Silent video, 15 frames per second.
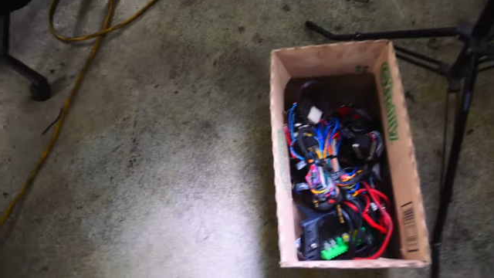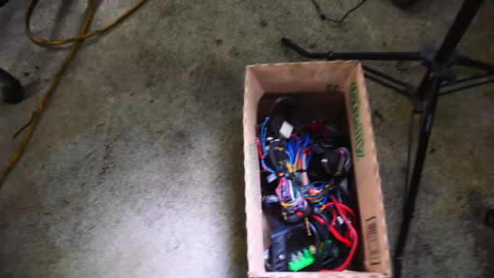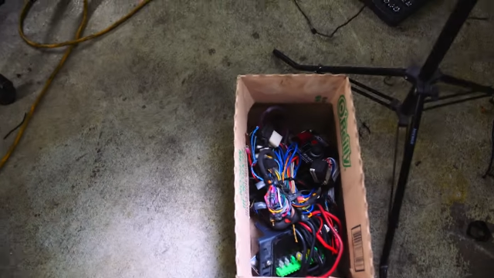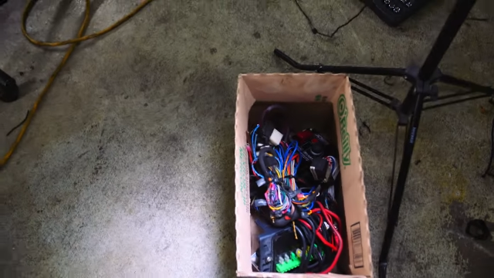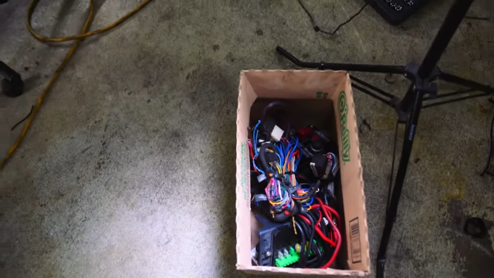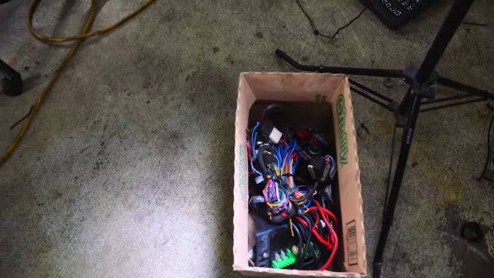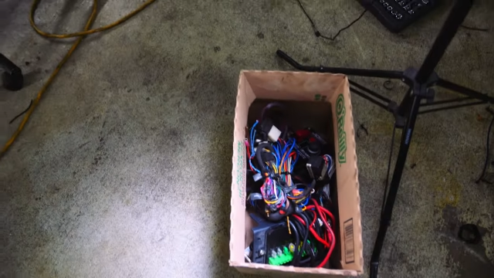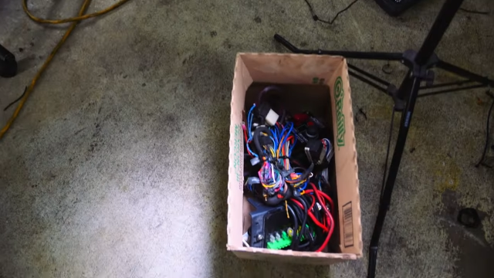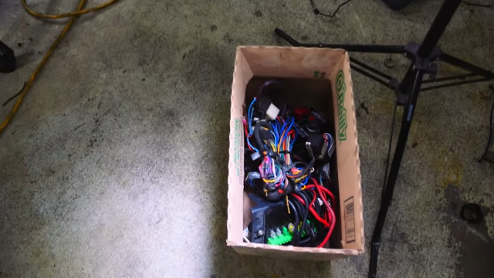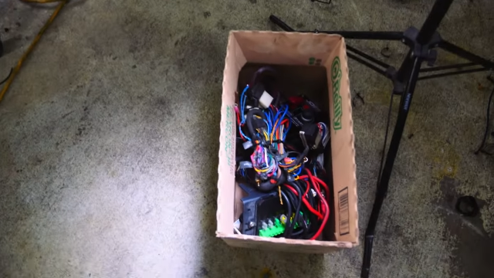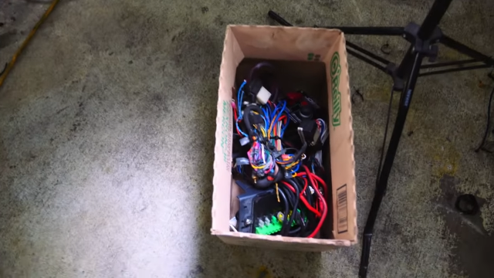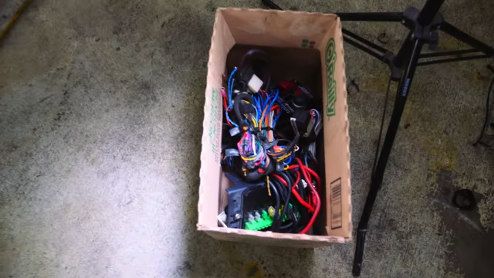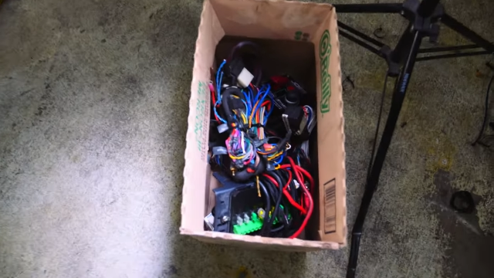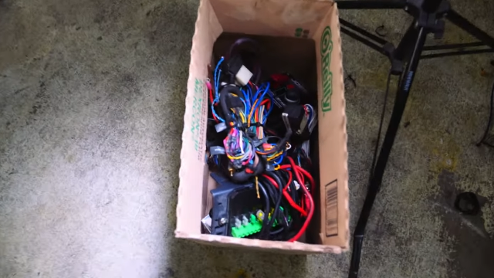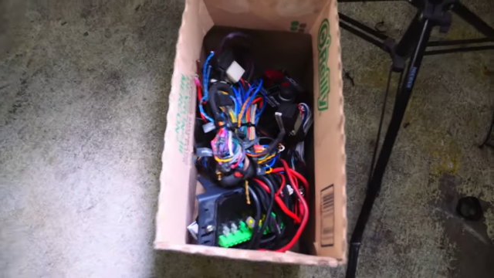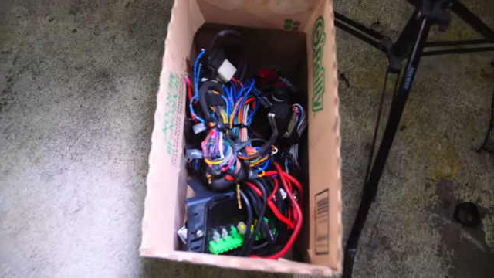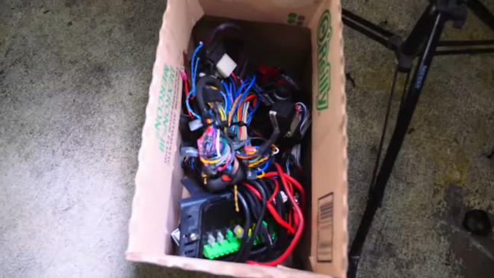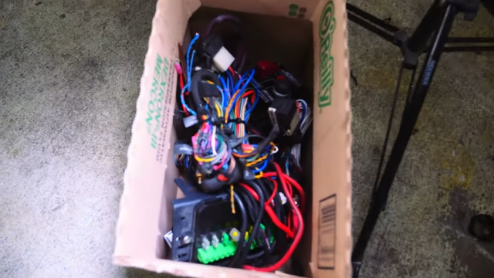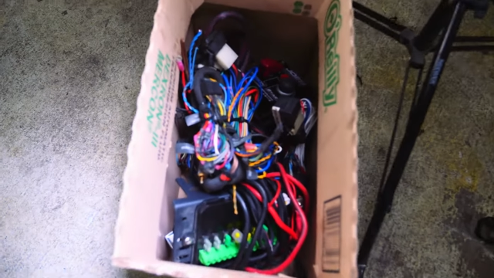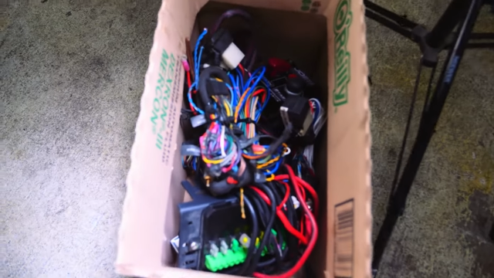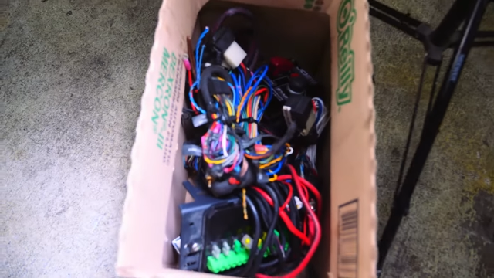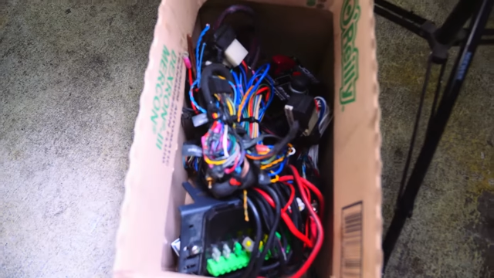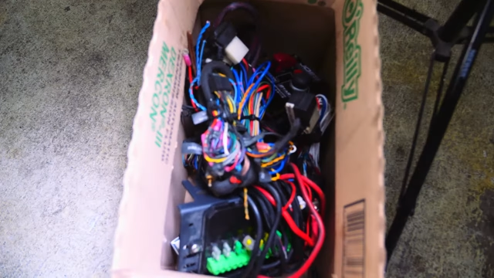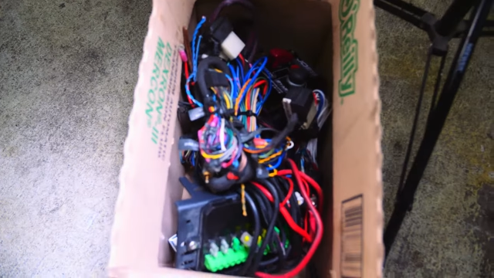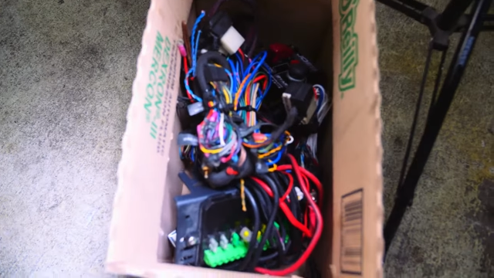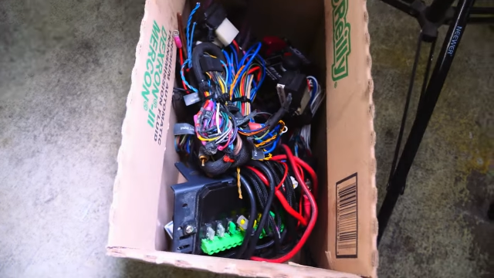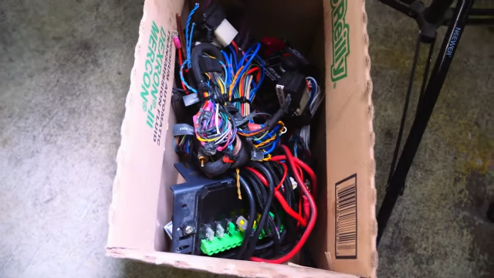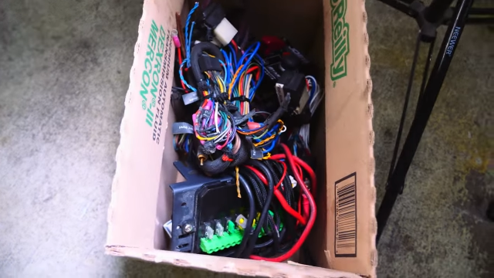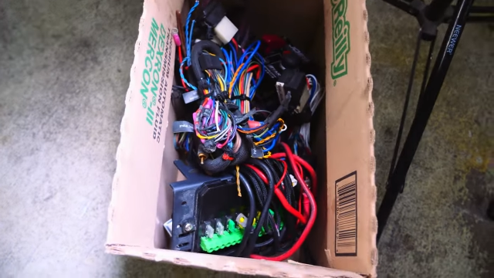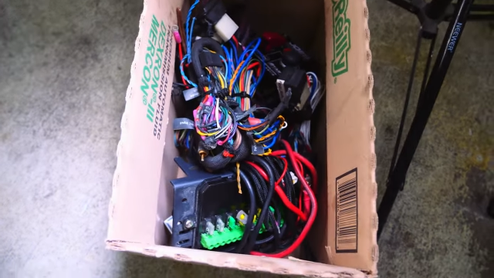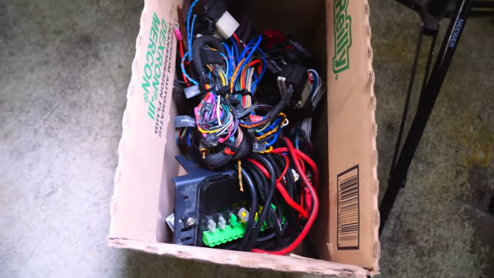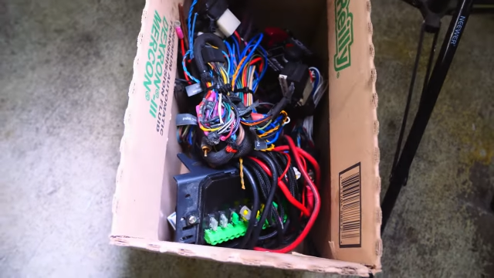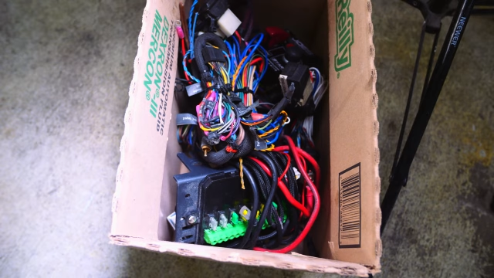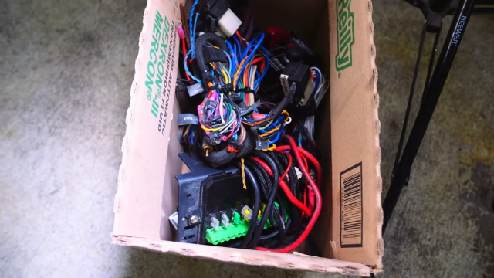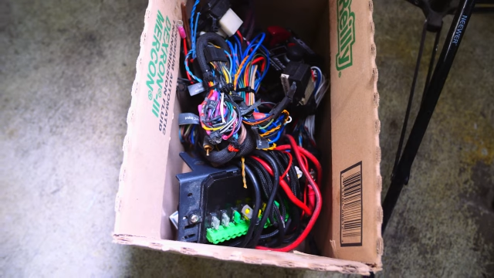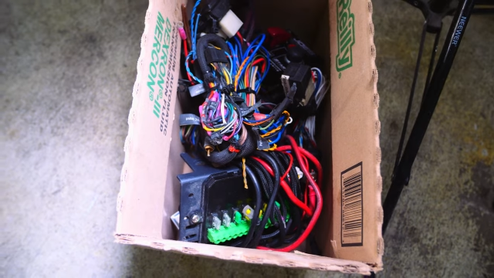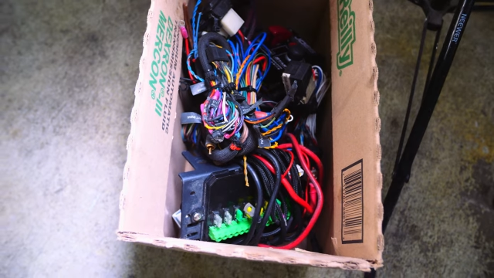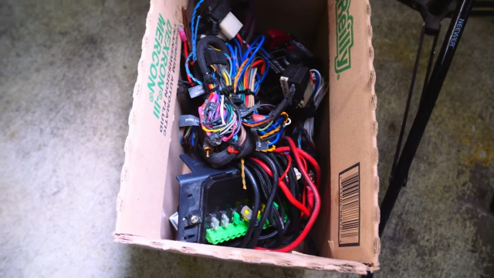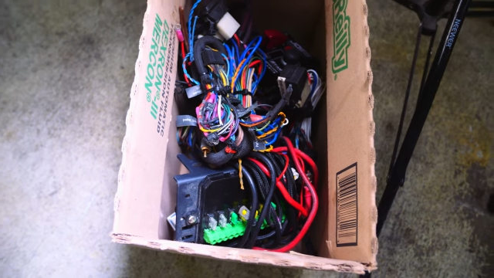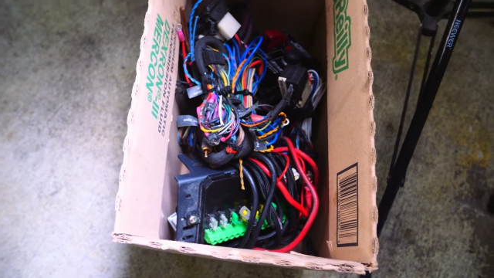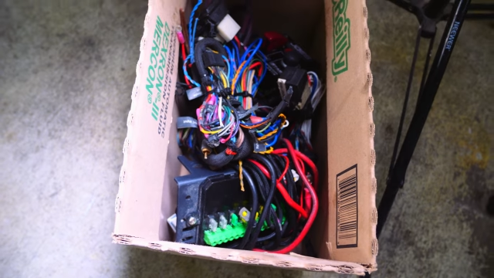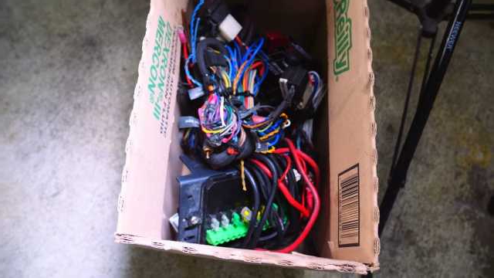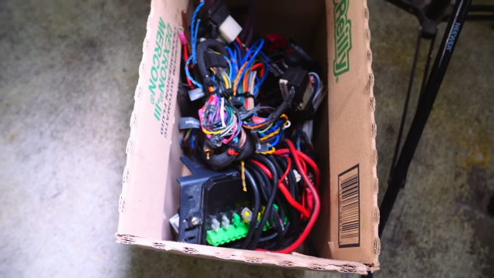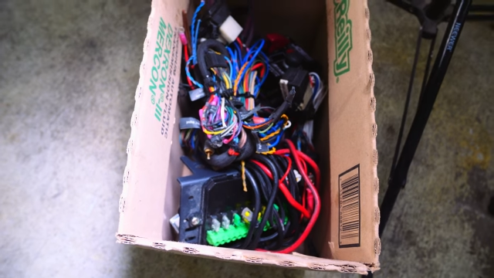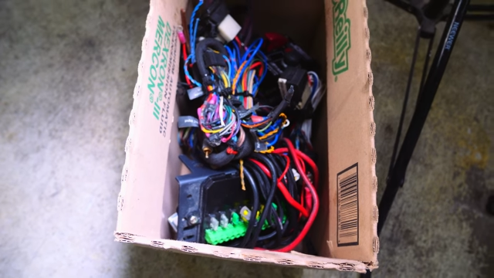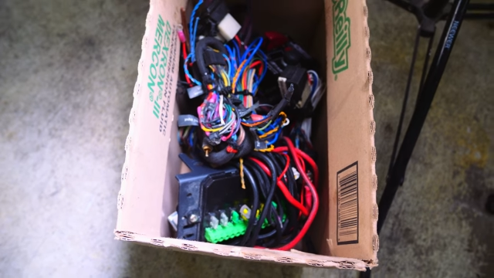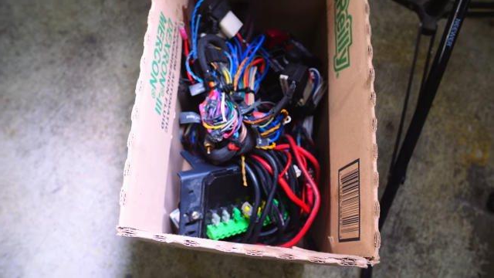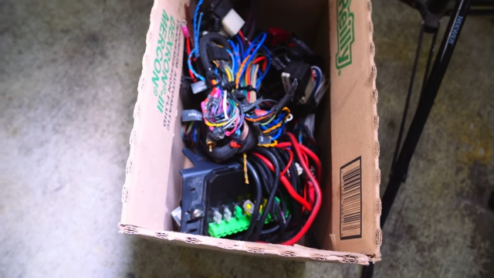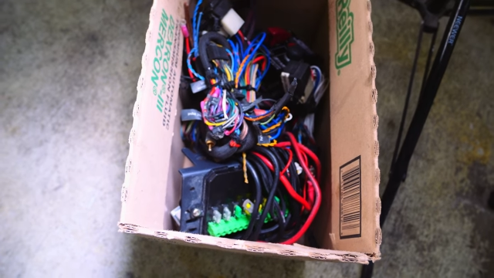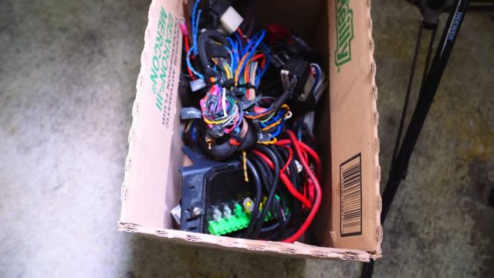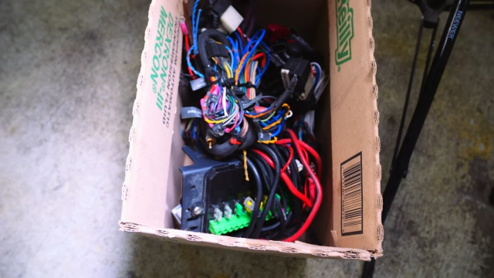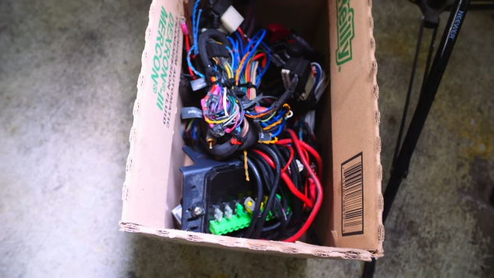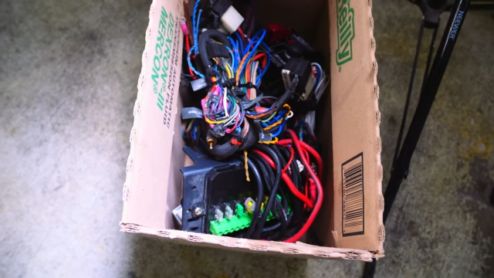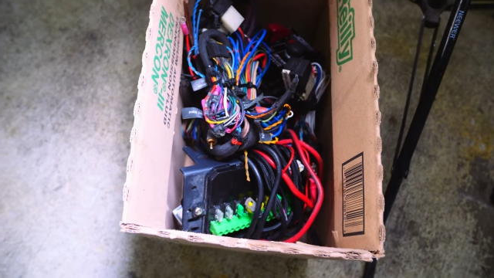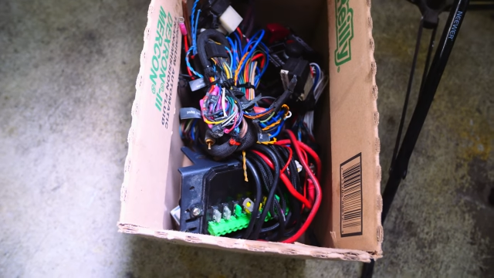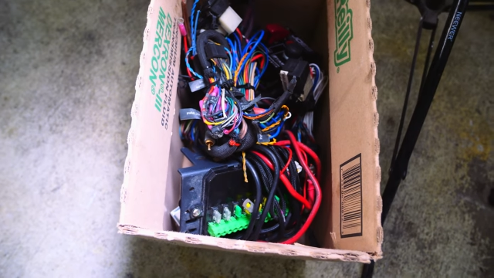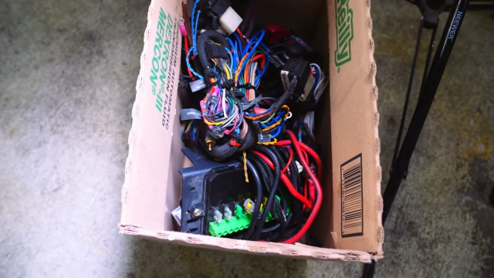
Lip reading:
Nobody's mouth can be seen.